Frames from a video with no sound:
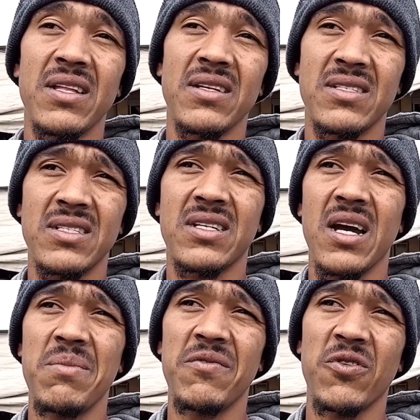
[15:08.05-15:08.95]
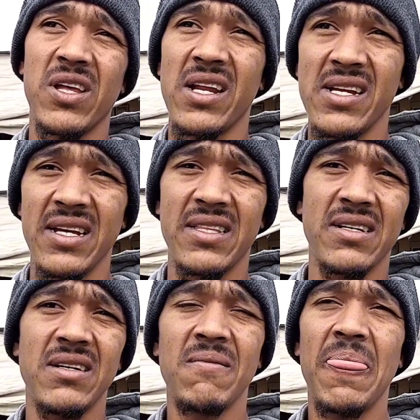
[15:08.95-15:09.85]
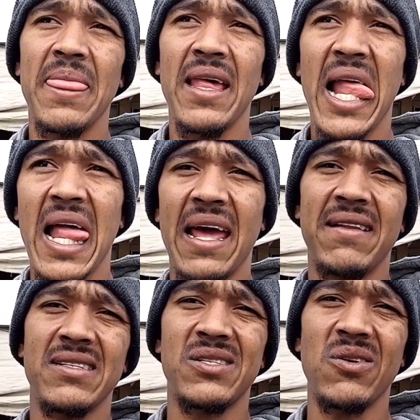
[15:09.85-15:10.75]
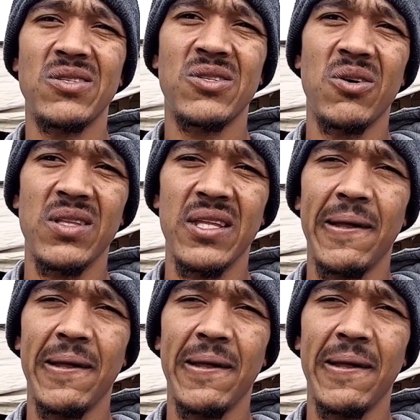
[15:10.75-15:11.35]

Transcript: It just came in for the radiator, and it's not starting.